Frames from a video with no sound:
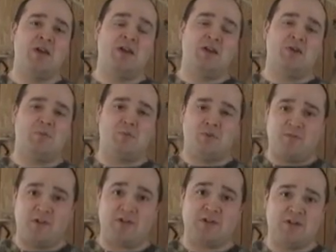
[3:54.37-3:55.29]
You're
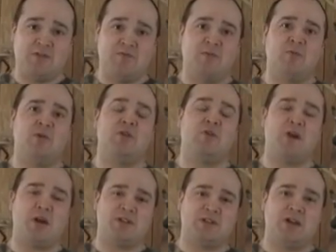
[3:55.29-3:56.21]
proficient of it when you're
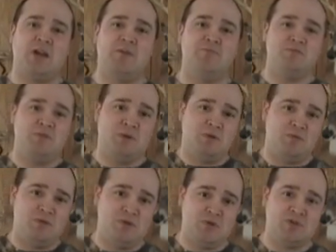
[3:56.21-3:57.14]
outside,
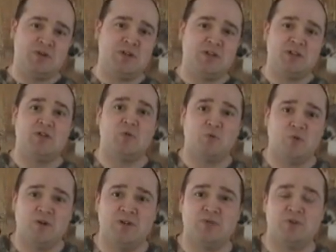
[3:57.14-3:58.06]
using it in the
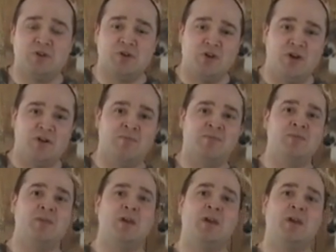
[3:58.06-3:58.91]
woods when you're hunting.